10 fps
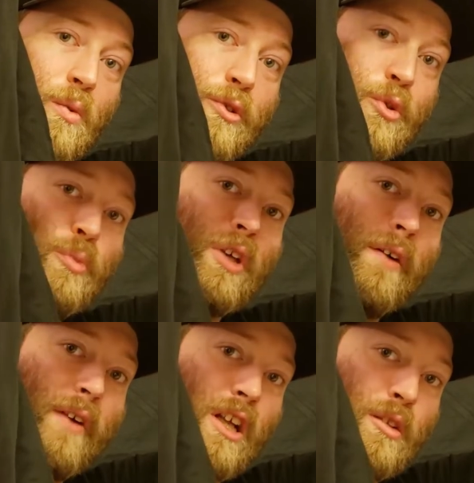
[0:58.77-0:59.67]
which will be
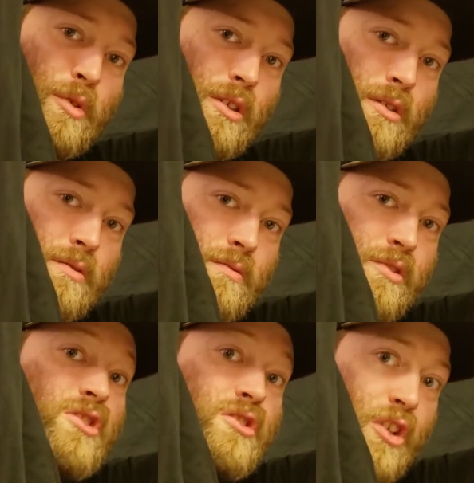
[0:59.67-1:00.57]
available
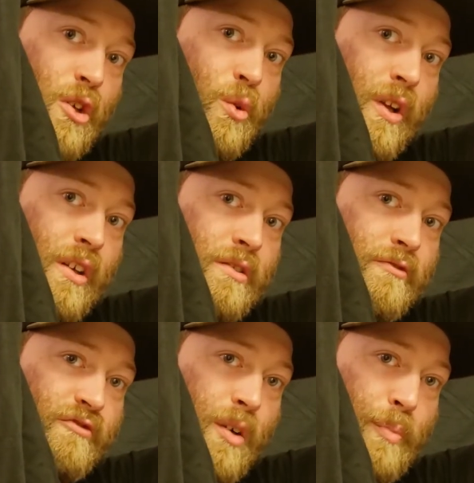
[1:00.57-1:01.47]
soon
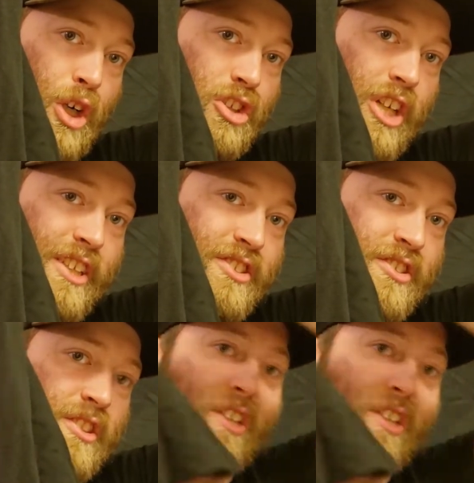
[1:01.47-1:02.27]
for purchase.